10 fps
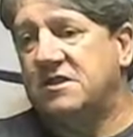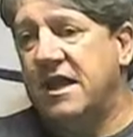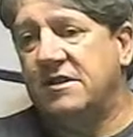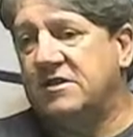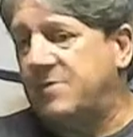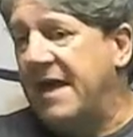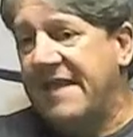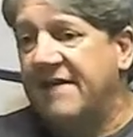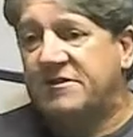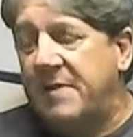in spot. They
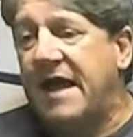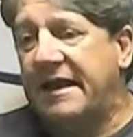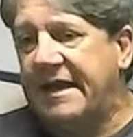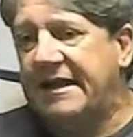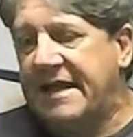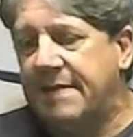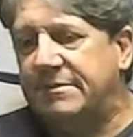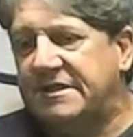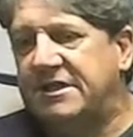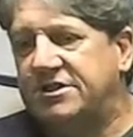have spot landing
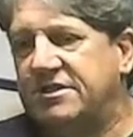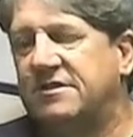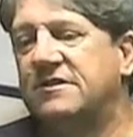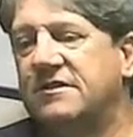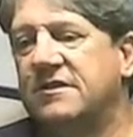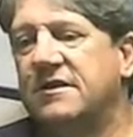competitions.